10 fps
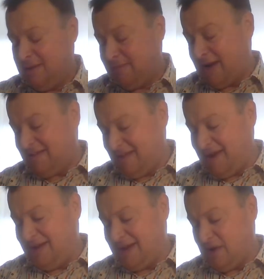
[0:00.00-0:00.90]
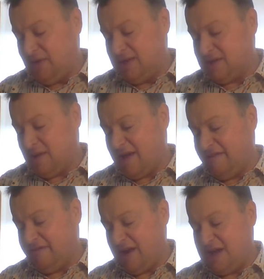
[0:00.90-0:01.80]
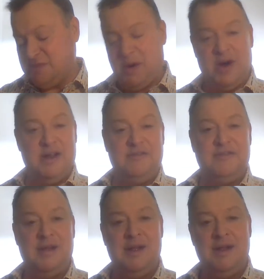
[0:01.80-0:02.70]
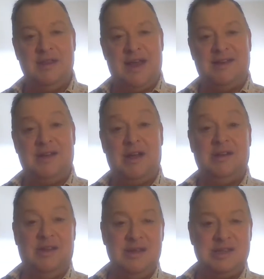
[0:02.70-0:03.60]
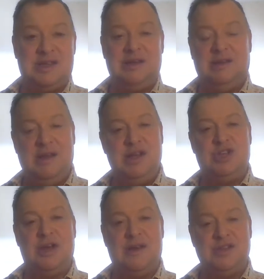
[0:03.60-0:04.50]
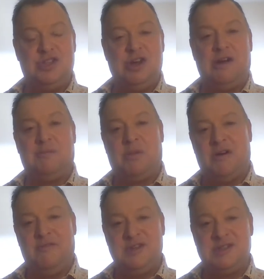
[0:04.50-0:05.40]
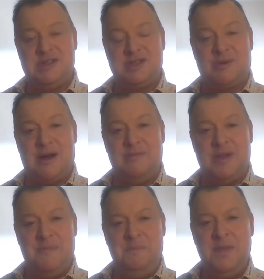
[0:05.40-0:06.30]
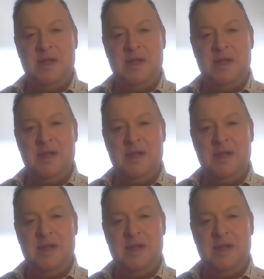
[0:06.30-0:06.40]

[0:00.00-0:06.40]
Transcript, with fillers: by laying down his life. And he's part of that unlisted legion, as Jock Purves described them,